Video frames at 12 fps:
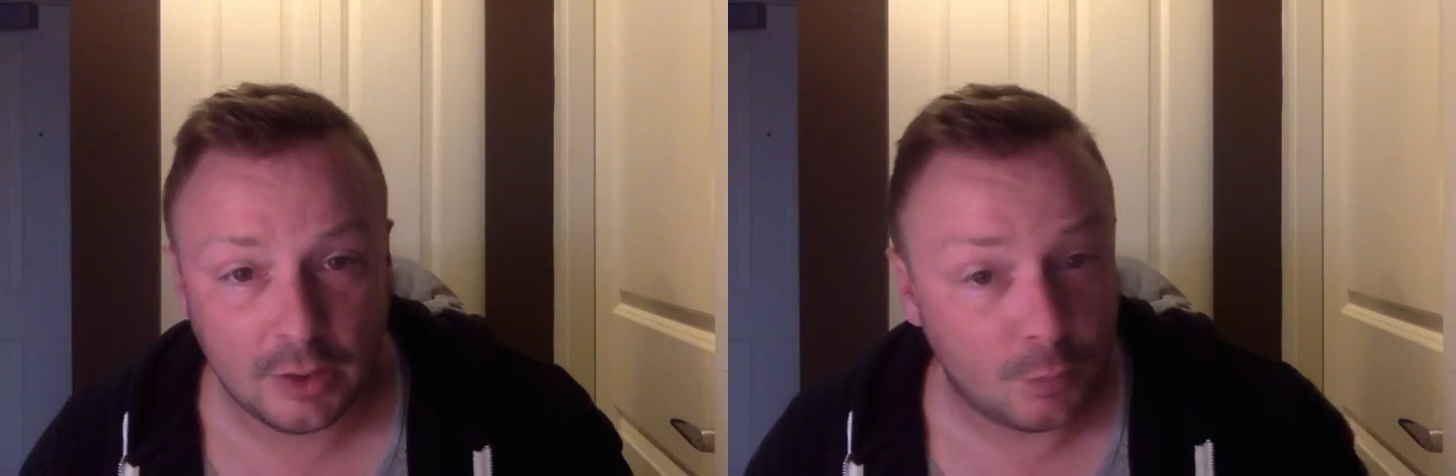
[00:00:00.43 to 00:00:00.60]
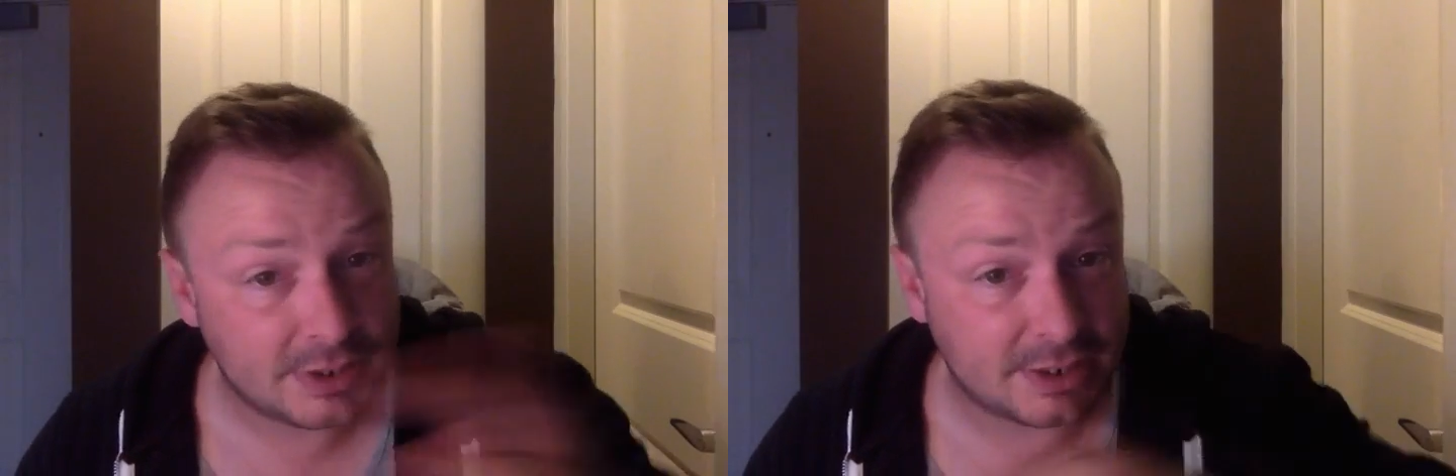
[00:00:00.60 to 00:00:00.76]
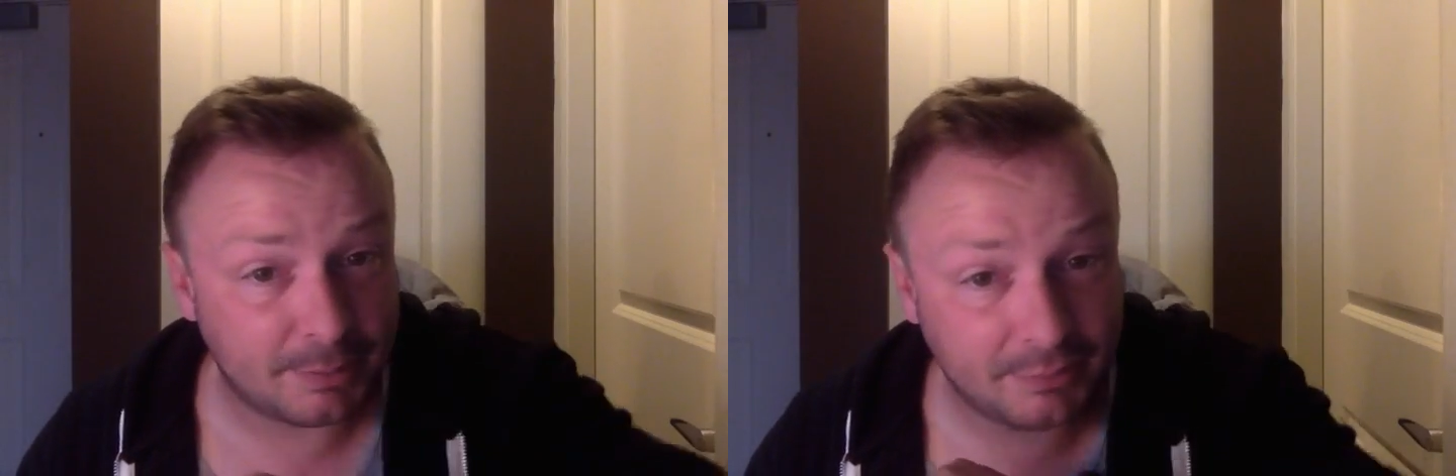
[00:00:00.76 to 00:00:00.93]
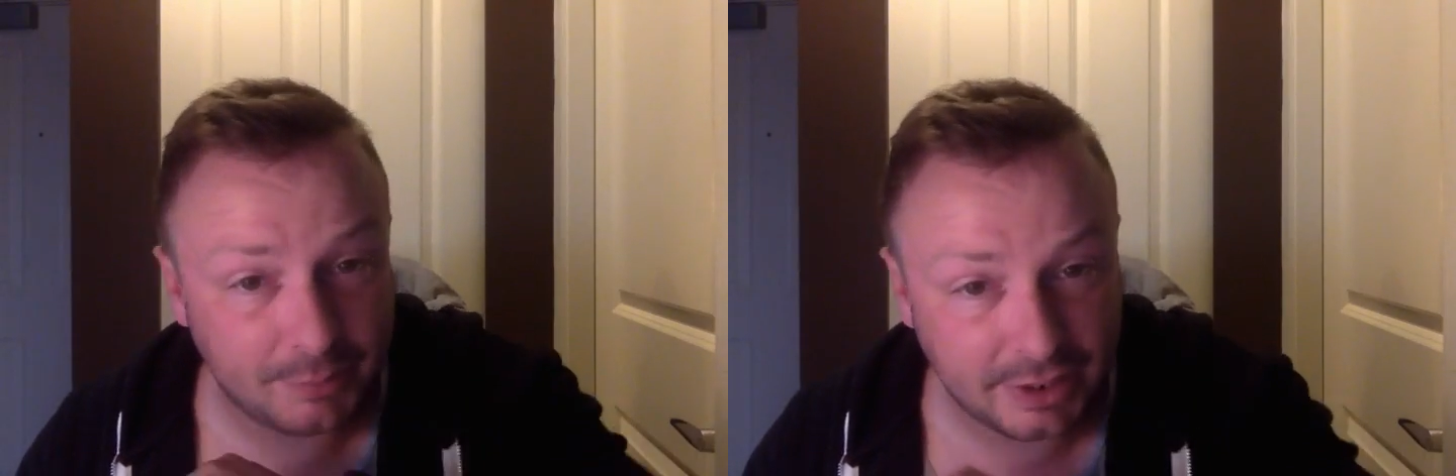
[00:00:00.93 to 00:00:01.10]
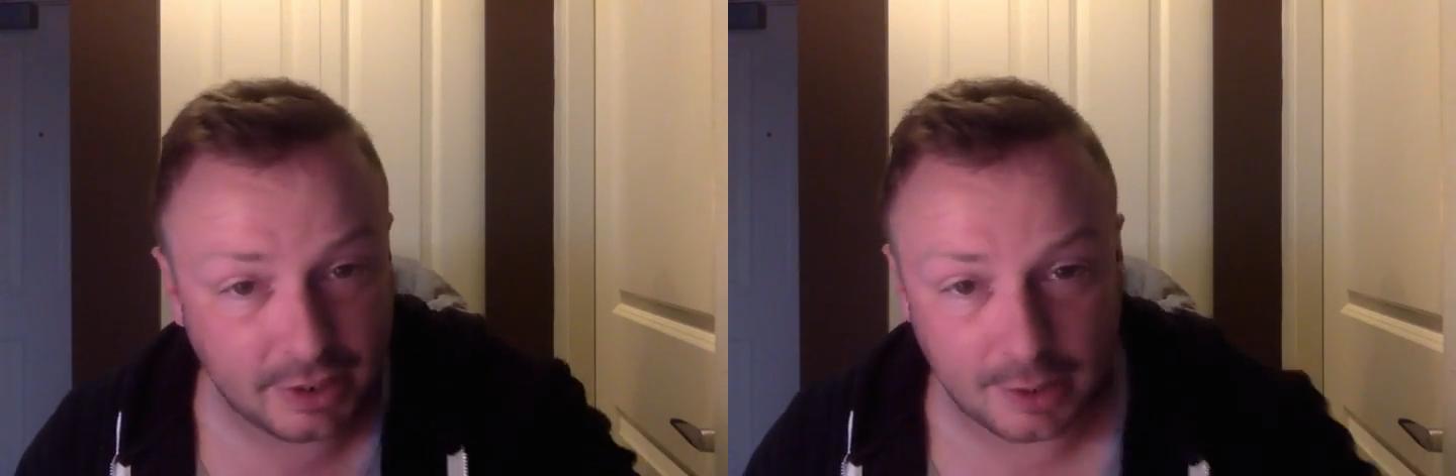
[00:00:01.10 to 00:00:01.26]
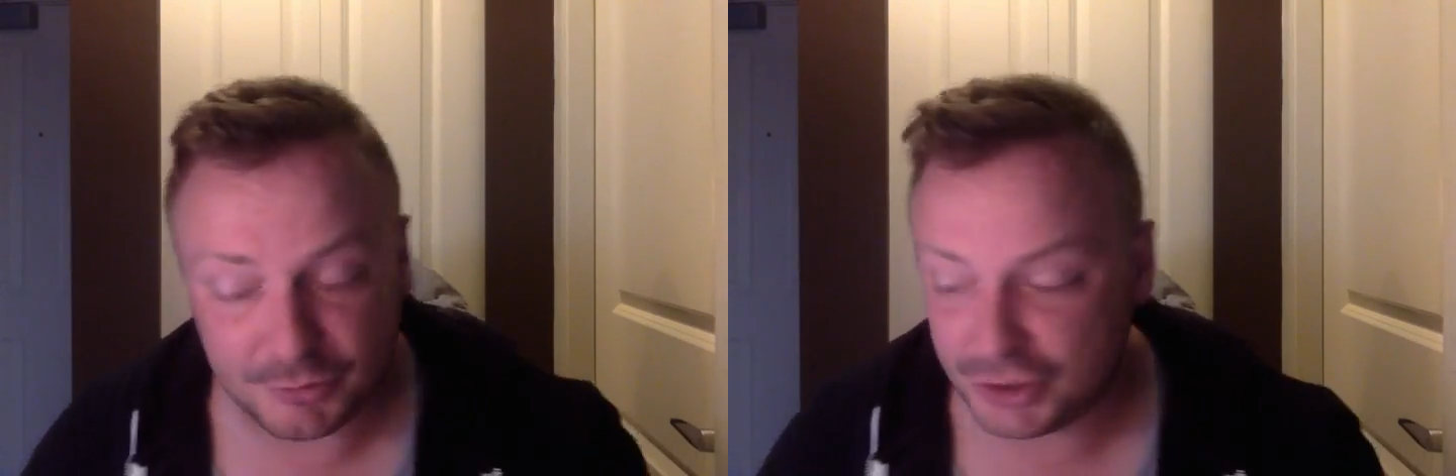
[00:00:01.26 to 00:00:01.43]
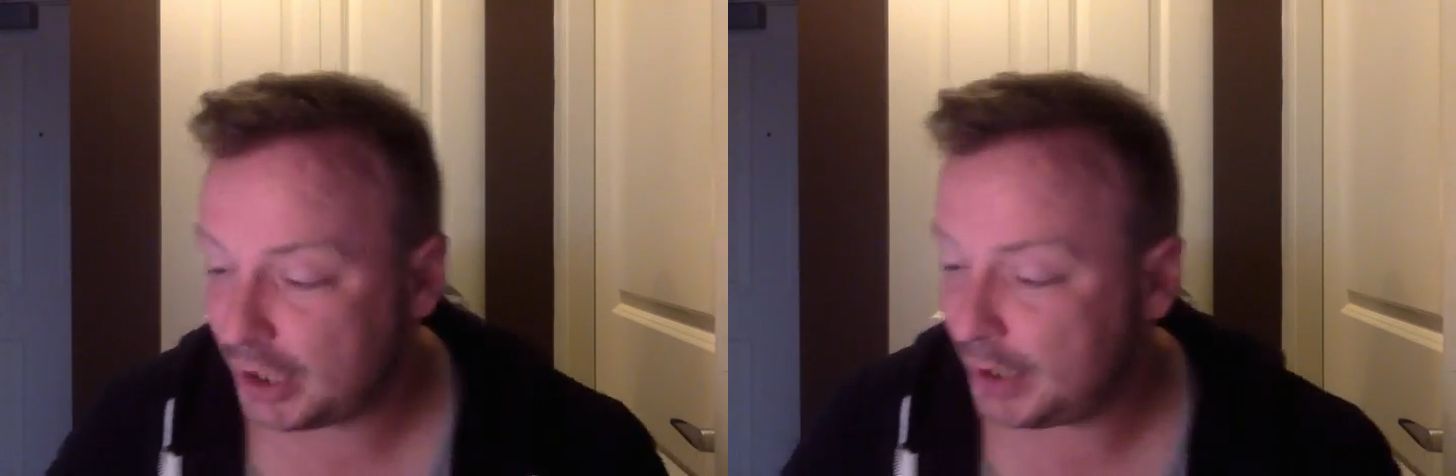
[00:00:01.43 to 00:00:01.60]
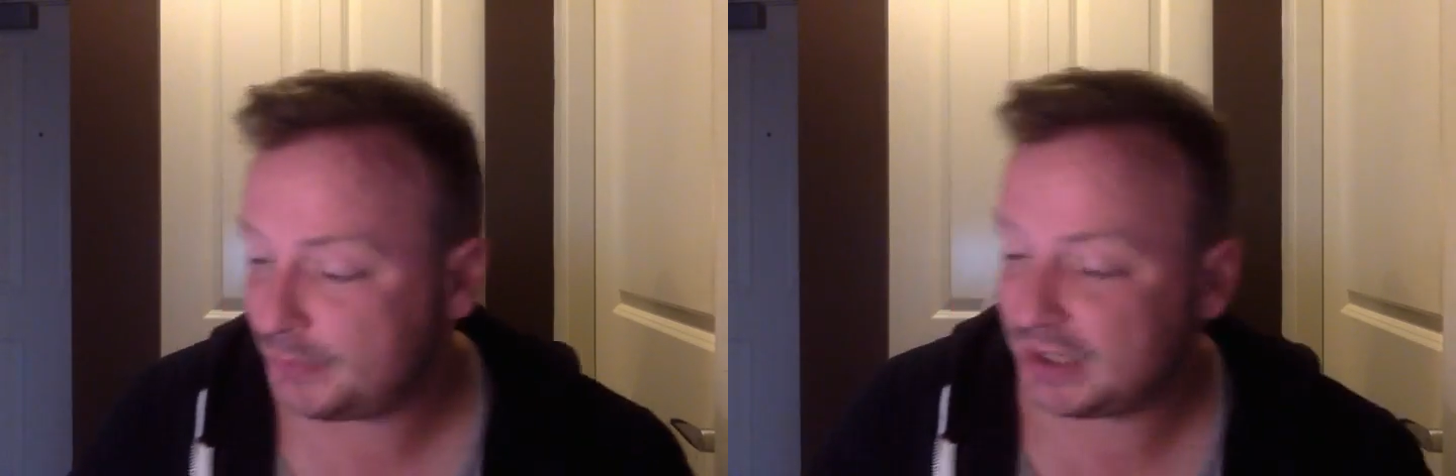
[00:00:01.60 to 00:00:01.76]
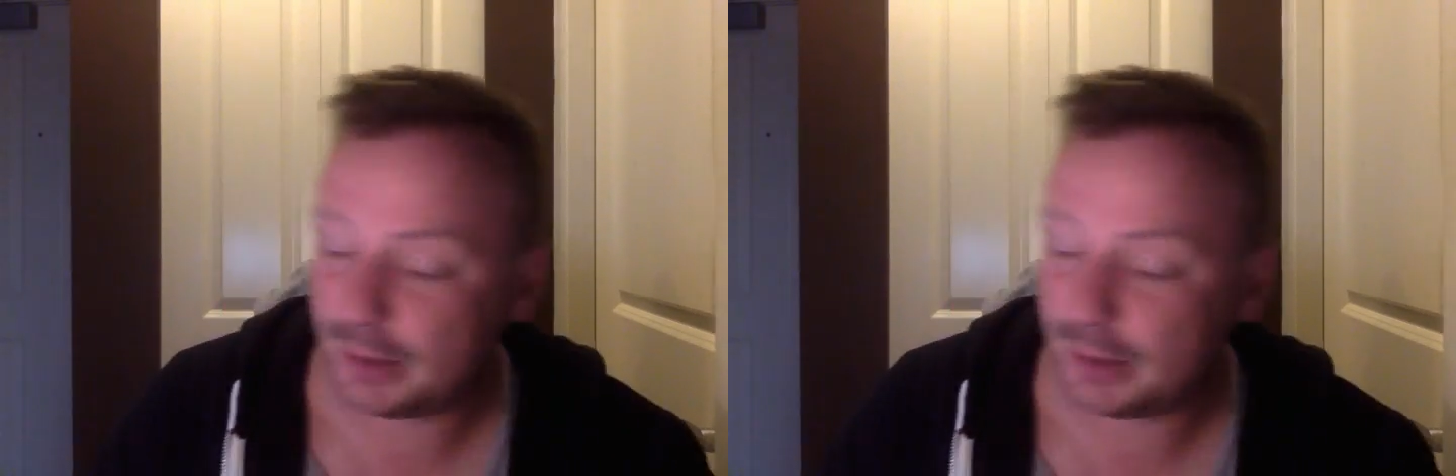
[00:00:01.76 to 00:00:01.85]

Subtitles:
What's up, everybody? I'm James,